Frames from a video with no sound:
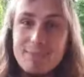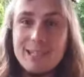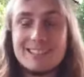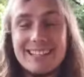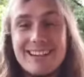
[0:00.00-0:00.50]

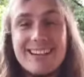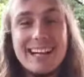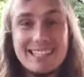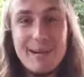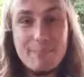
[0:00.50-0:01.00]
because they're not
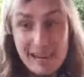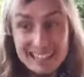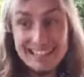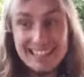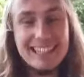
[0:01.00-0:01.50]
actually
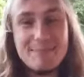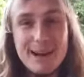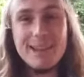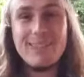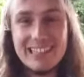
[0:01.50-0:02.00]
passionate about